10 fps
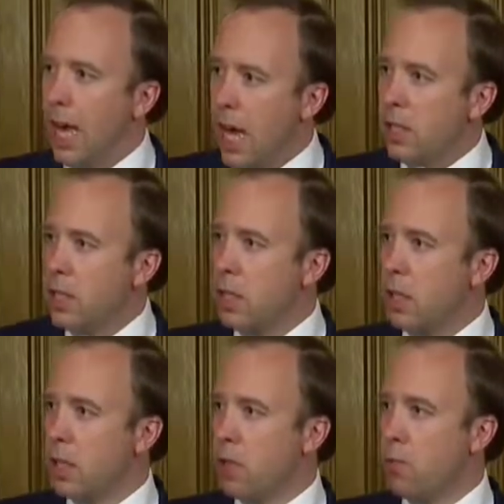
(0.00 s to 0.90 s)
Yes,
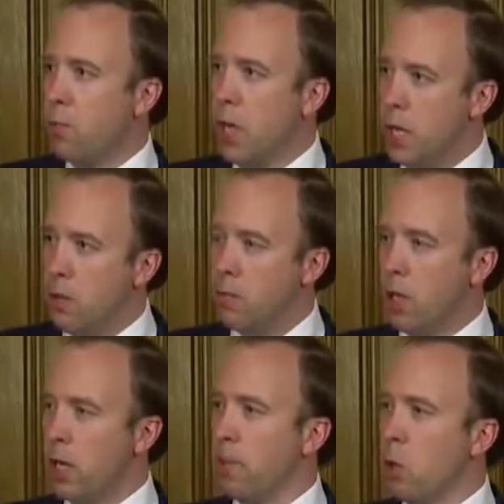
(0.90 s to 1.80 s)
these are really,
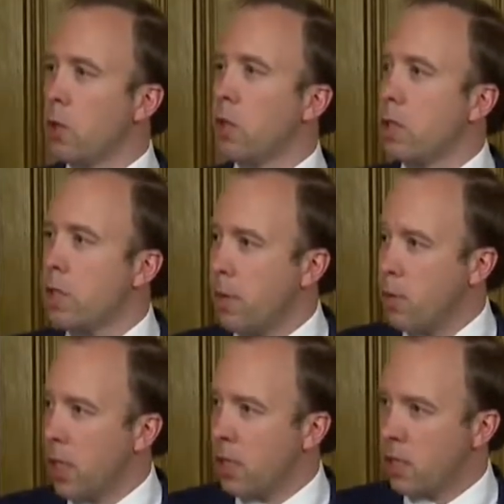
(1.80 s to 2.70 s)
really important
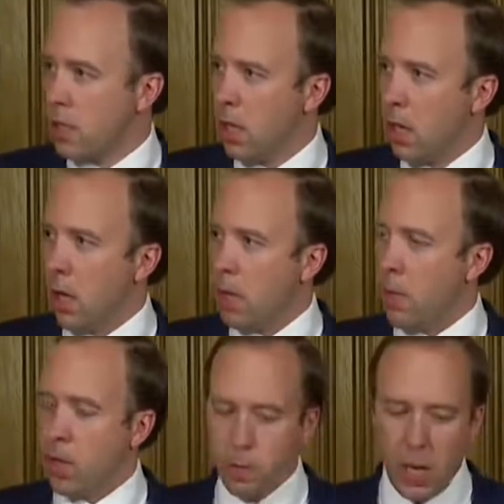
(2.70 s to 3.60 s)
subjects.
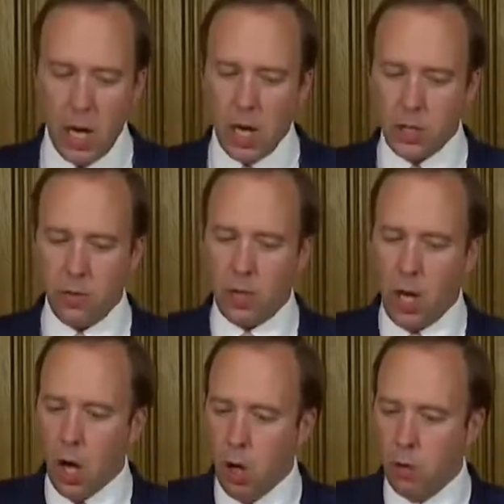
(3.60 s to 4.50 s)
As part of
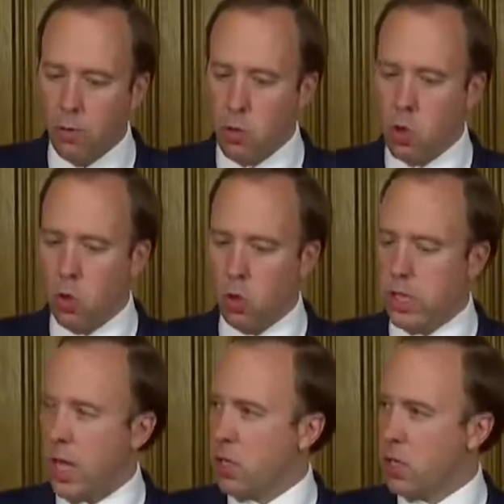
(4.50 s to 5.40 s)
the overall
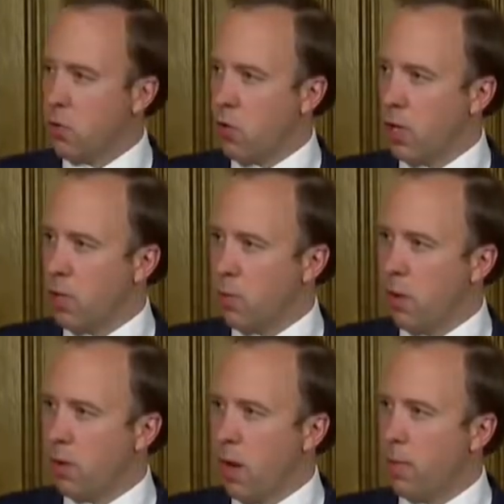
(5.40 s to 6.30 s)
test and trace
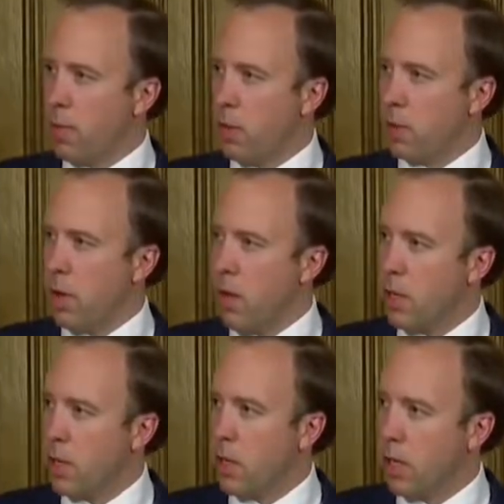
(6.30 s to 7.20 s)
programme that
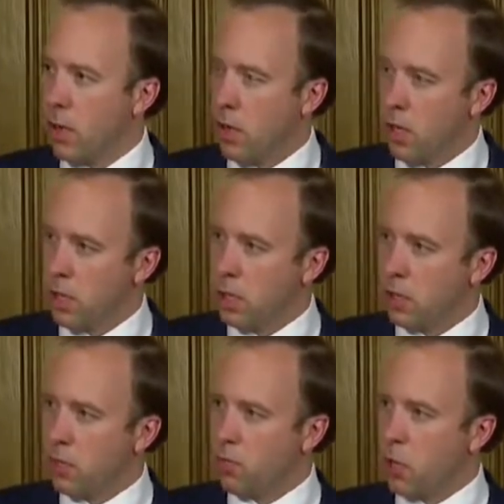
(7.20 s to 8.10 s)
Baroness Dido Harding
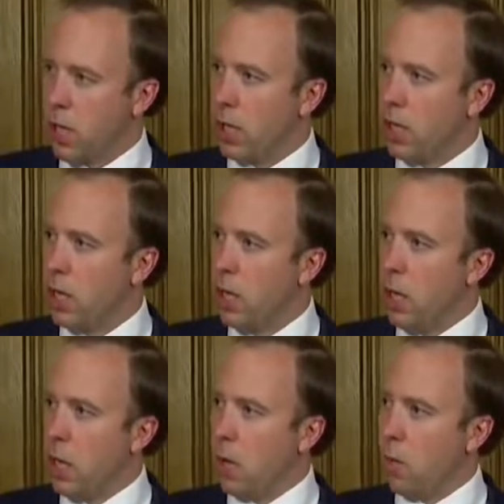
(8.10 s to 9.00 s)
is running,
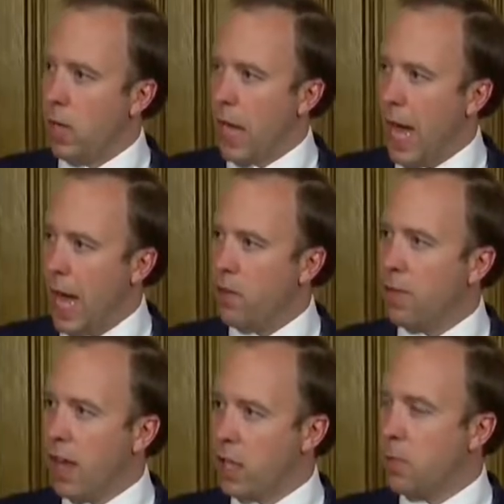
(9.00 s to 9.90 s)
we have,
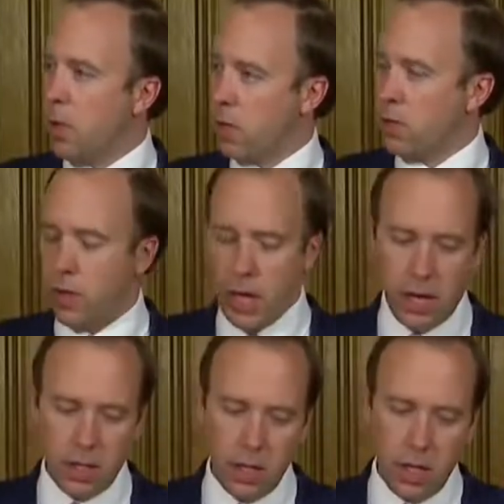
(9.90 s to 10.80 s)
as part of
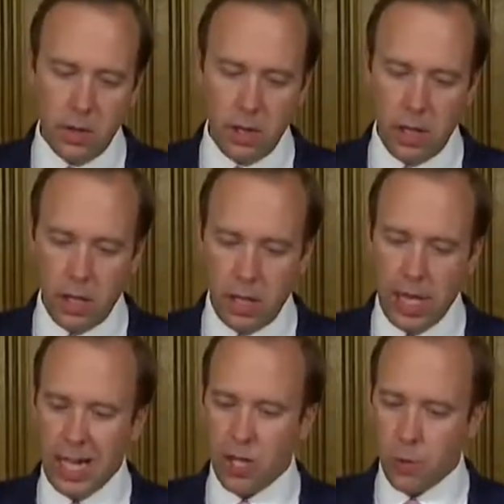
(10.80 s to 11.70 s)
that, the
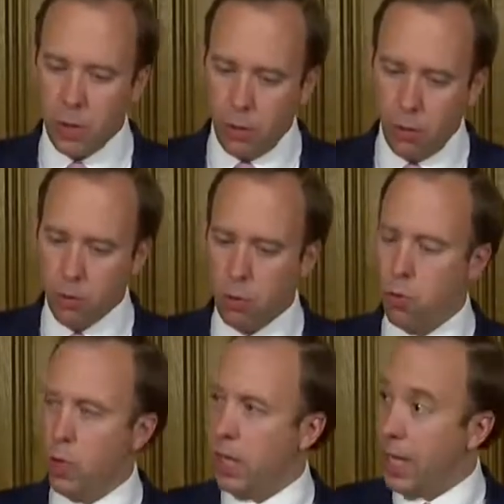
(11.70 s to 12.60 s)
engagement
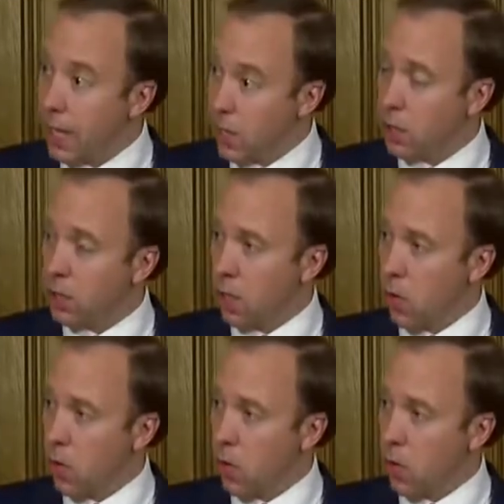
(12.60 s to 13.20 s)
through, in England,